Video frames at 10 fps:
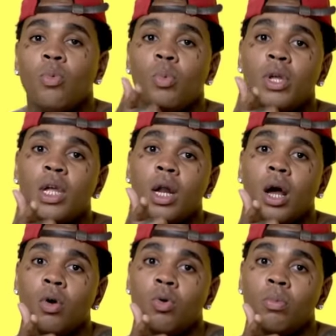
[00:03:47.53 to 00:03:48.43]
Hey, when we get
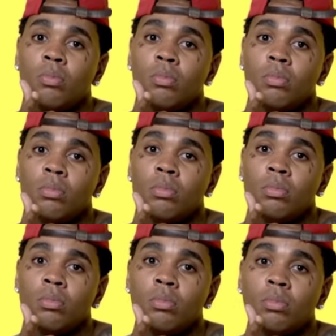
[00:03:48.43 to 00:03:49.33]
home,
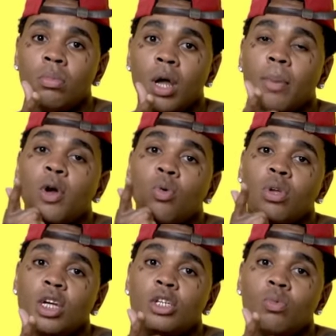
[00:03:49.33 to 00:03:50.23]
I'm
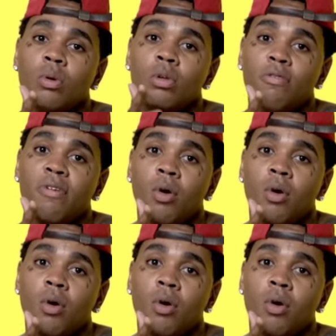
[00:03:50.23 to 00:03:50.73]
gonna kiss you on your